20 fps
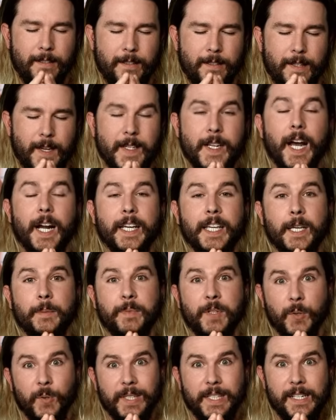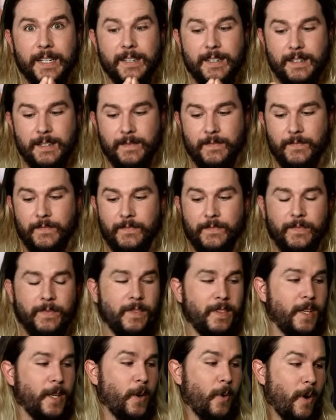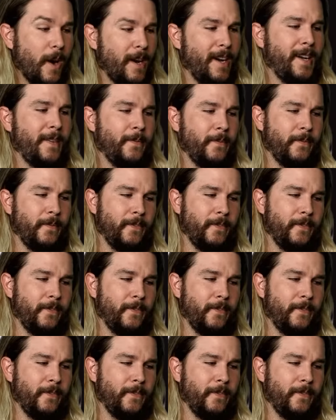I gotta keep doing this. You know why?